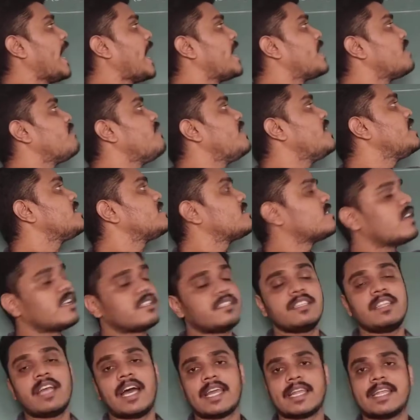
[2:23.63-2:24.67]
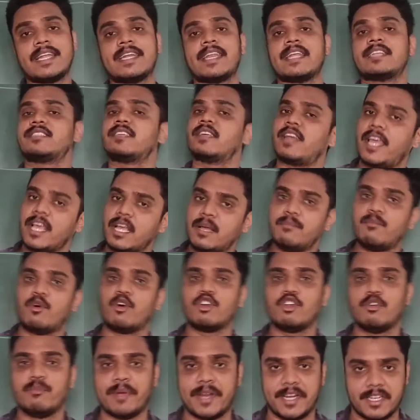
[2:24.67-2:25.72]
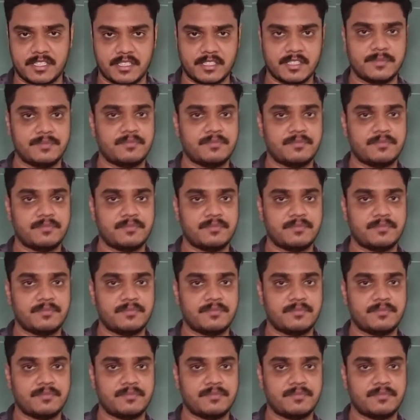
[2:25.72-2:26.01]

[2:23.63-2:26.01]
and we will discuss in architecture like monuments.